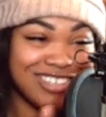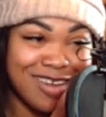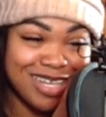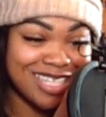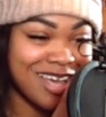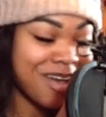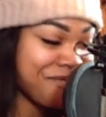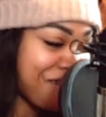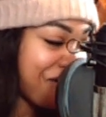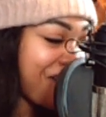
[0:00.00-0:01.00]
dropped this
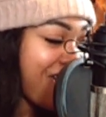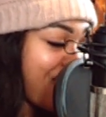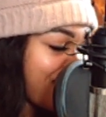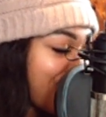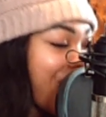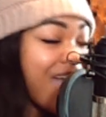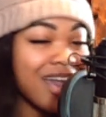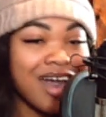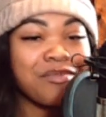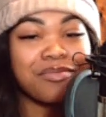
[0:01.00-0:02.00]
album. Okay. Yeah. I
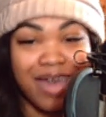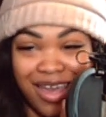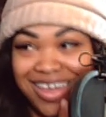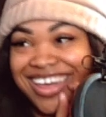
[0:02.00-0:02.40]
ain't coming back.